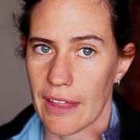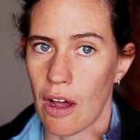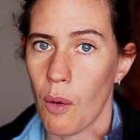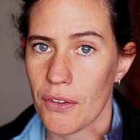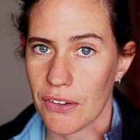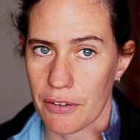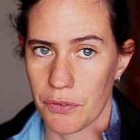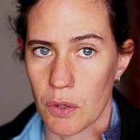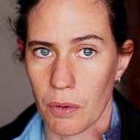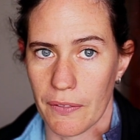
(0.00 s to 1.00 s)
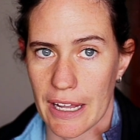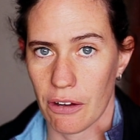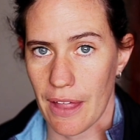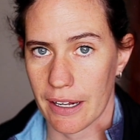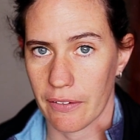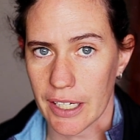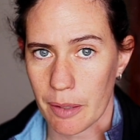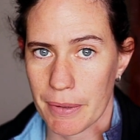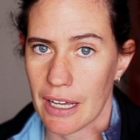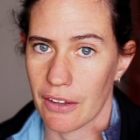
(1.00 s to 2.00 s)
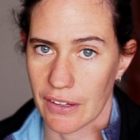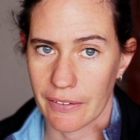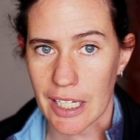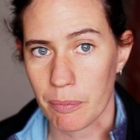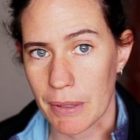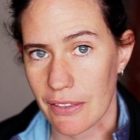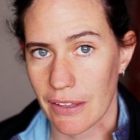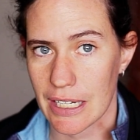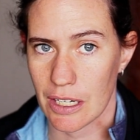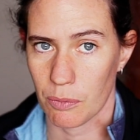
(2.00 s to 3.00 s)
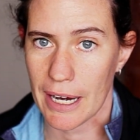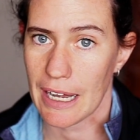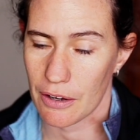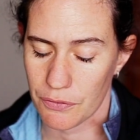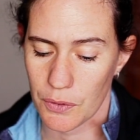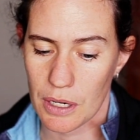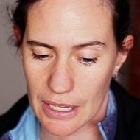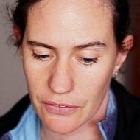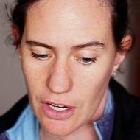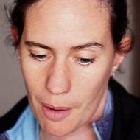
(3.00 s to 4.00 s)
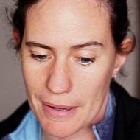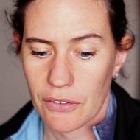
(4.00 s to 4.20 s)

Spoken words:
always get food when they hear that click, because the click means they did it right and food is coming.